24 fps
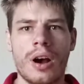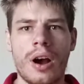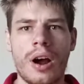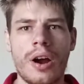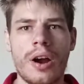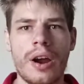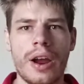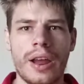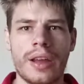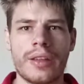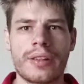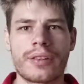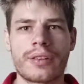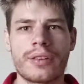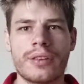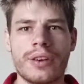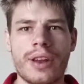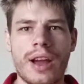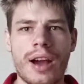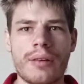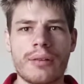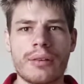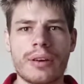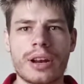Alright, so
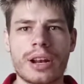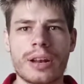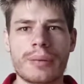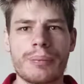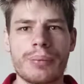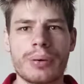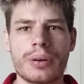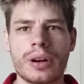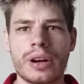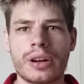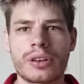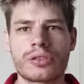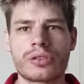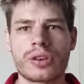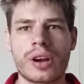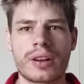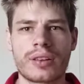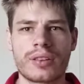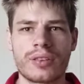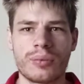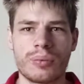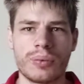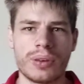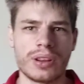now we're going to put our
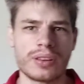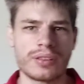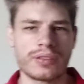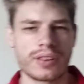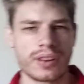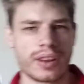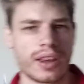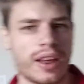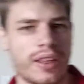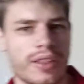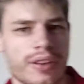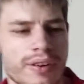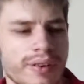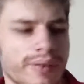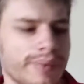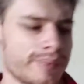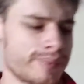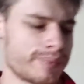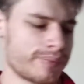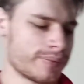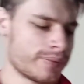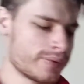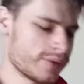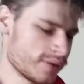trucks and wheels together.
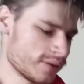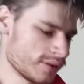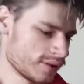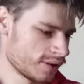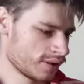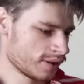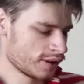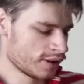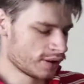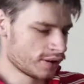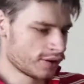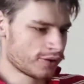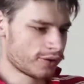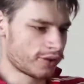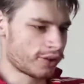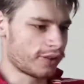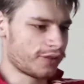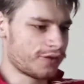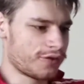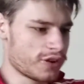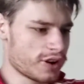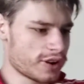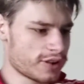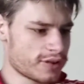
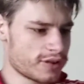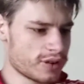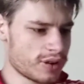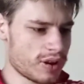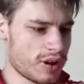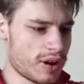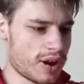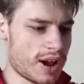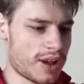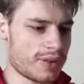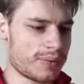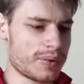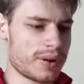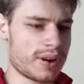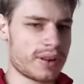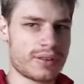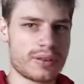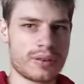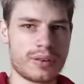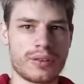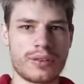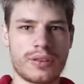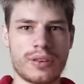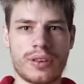So the first thing you guys
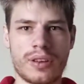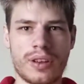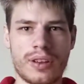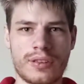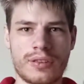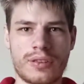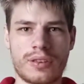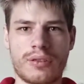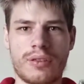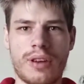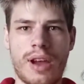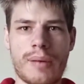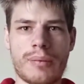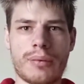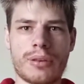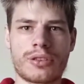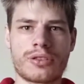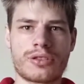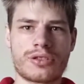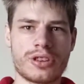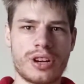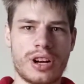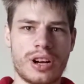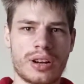want to do is to grab
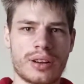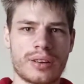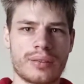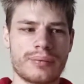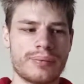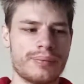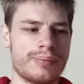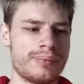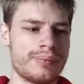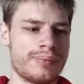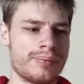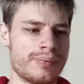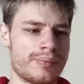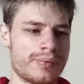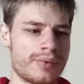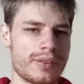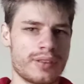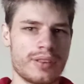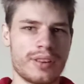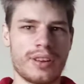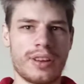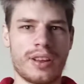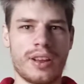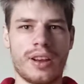your truck.
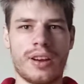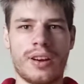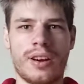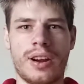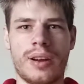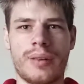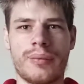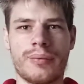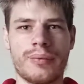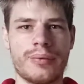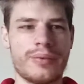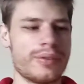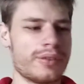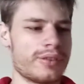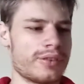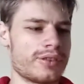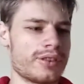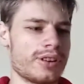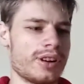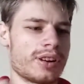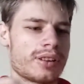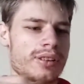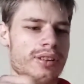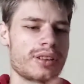Here you are,
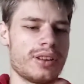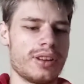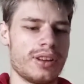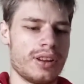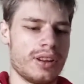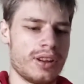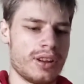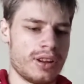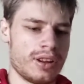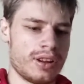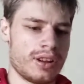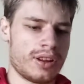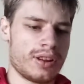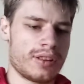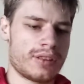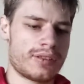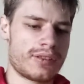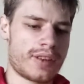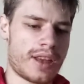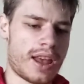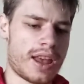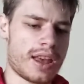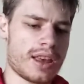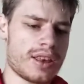truck.
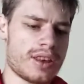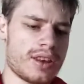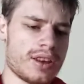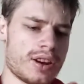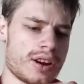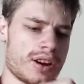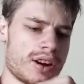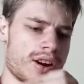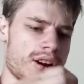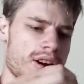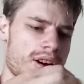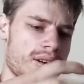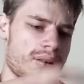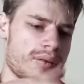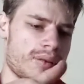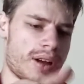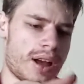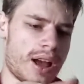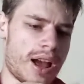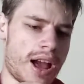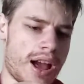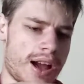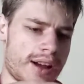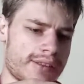Take
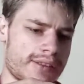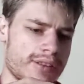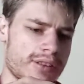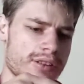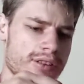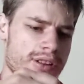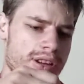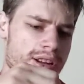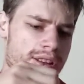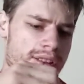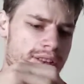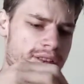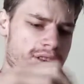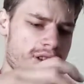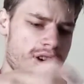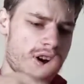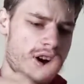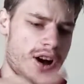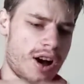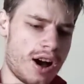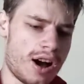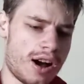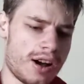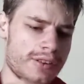your axle nuts
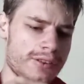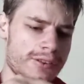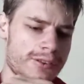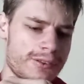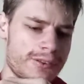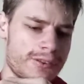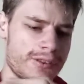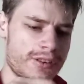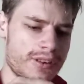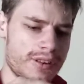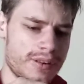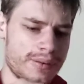off.